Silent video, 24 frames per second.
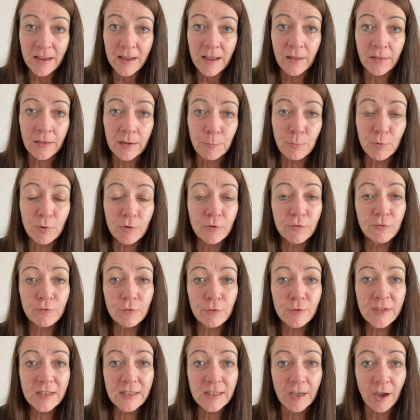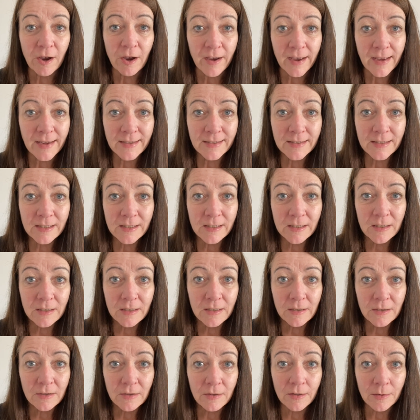and they book through sites
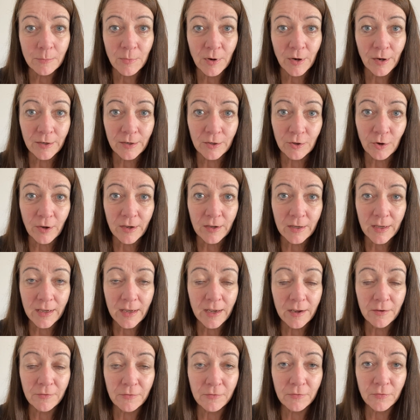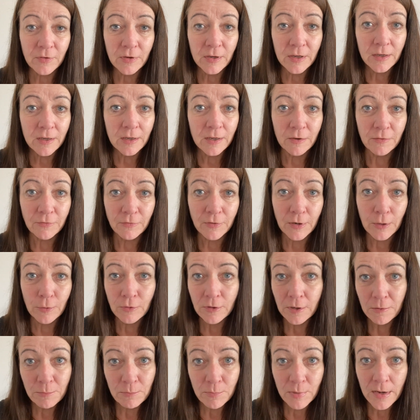that might not have a phone
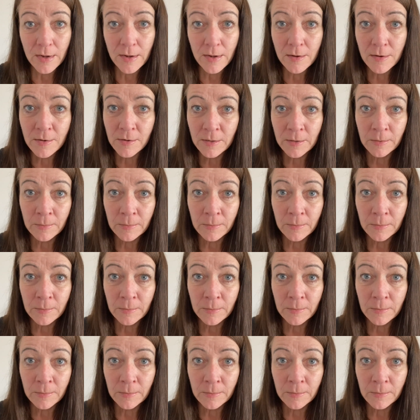number.